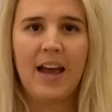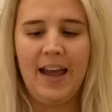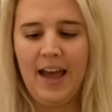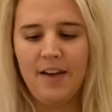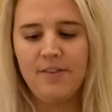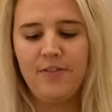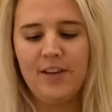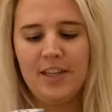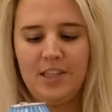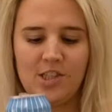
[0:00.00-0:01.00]
I have a
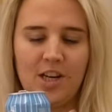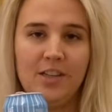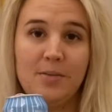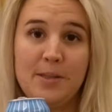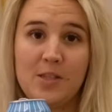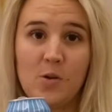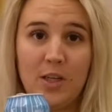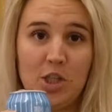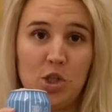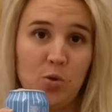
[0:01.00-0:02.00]
feeling Jacob is
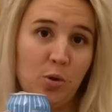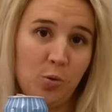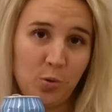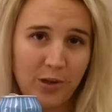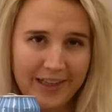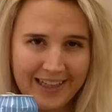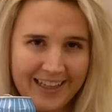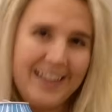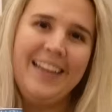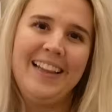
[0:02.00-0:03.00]
going to
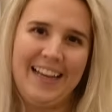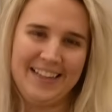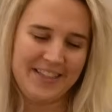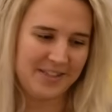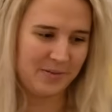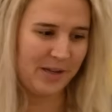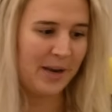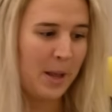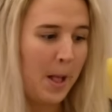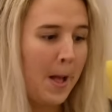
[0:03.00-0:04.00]
really like this one.
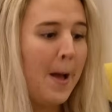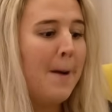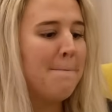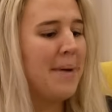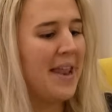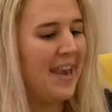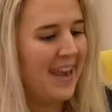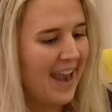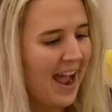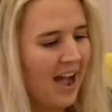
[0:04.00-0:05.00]
But
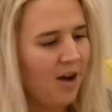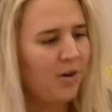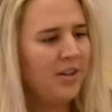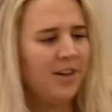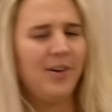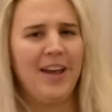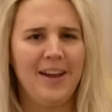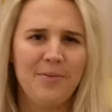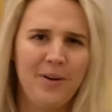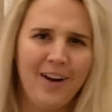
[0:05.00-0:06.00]
now,
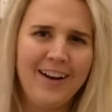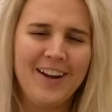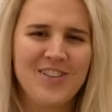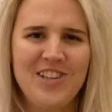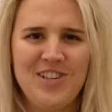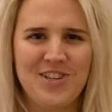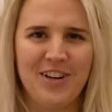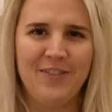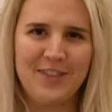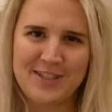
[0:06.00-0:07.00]
okay, we aren't actually
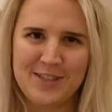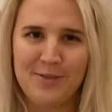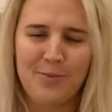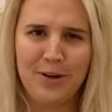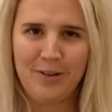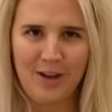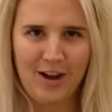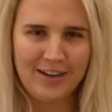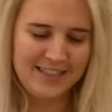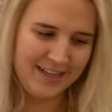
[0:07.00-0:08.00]
sure if this is a real
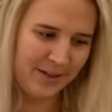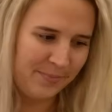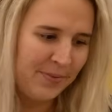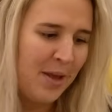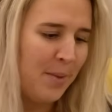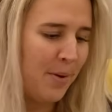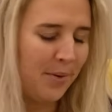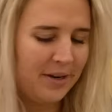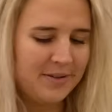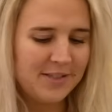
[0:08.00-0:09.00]
cocktail, but
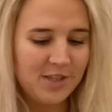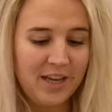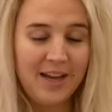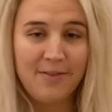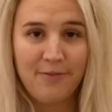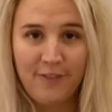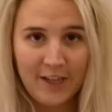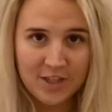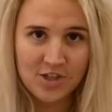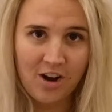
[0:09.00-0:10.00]
when I was looking up
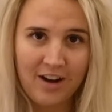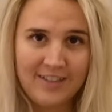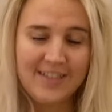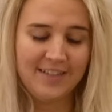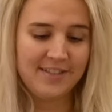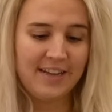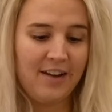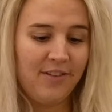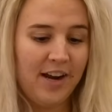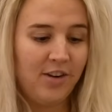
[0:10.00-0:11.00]
Finnish cocktails, I
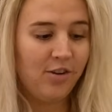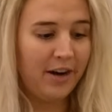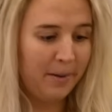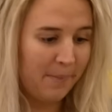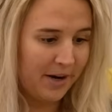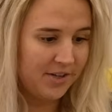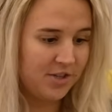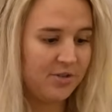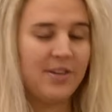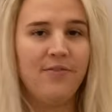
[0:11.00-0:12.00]
read cranberry
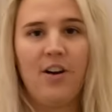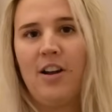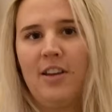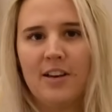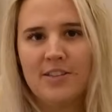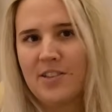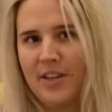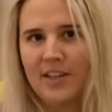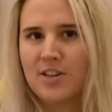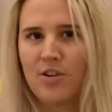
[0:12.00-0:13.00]
juice and vodka, so
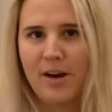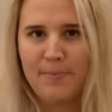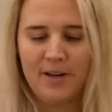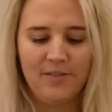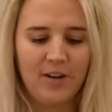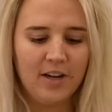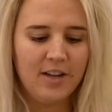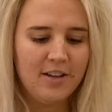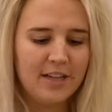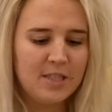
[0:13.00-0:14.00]
like a cranberry
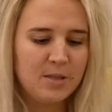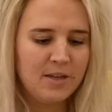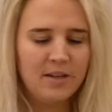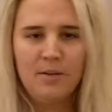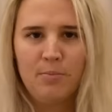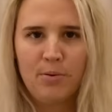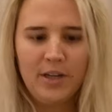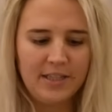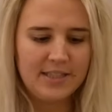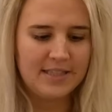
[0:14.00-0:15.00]
vodka, that's
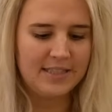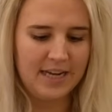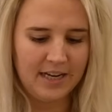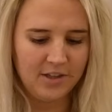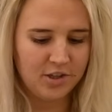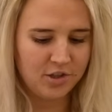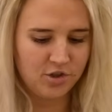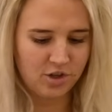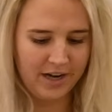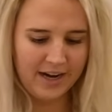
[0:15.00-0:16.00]
pretty standard
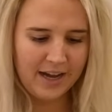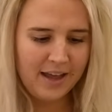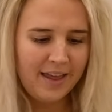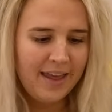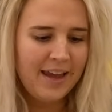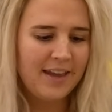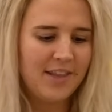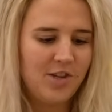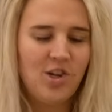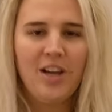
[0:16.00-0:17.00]
drink. And
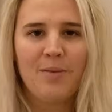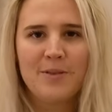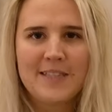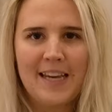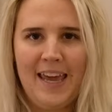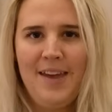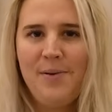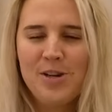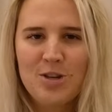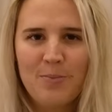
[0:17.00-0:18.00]
then Jacob was like, hey,
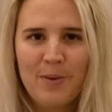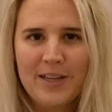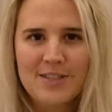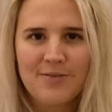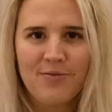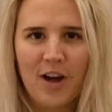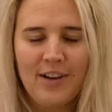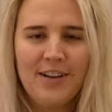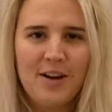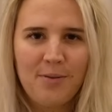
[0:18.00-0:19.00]
we should mix
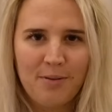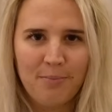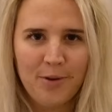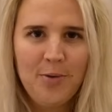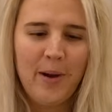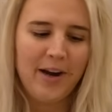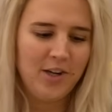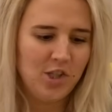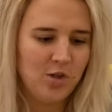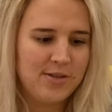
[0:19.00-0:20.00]
vodka with blueberry
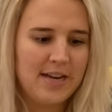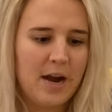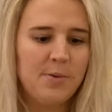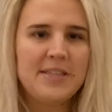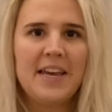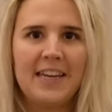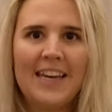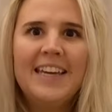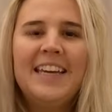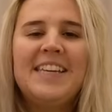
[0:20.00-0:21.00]
juice. And I was like,
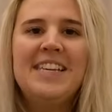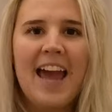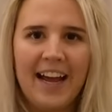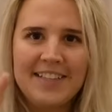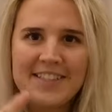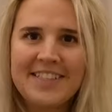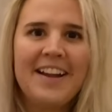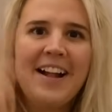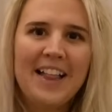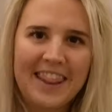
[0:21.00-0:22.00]
yes,
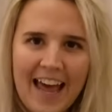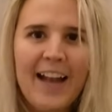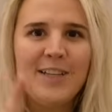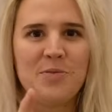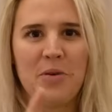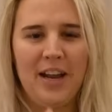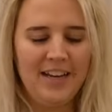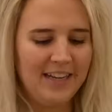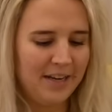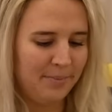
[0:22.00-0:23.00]
that is what I
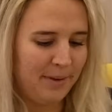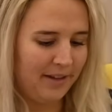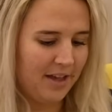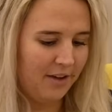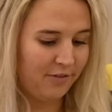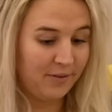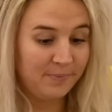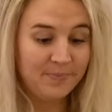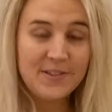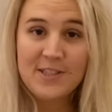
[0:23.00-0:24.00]
need in my life.
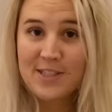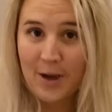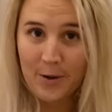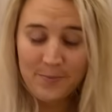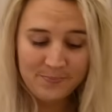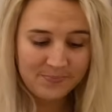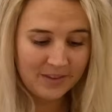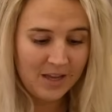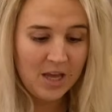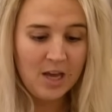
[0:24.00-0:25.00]
So
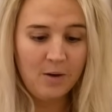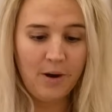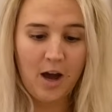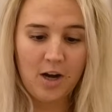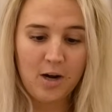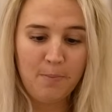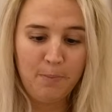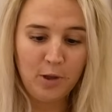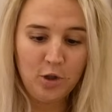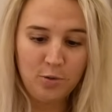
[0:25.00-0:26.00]
we got our
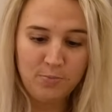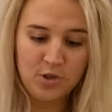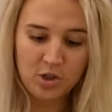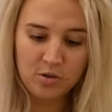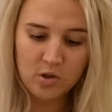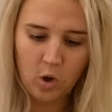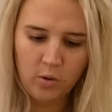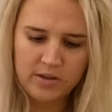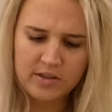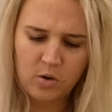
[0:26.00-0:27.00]
blue juice. Oh,
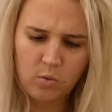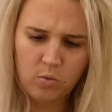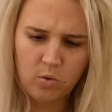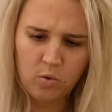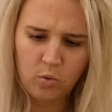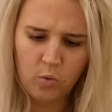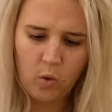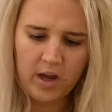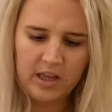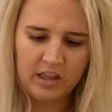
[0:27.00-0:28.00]
it's
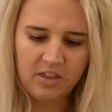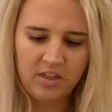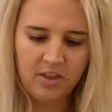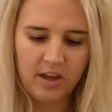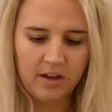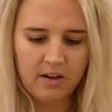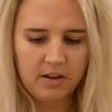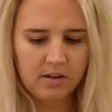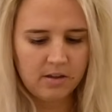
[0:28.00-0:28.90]
quite thick.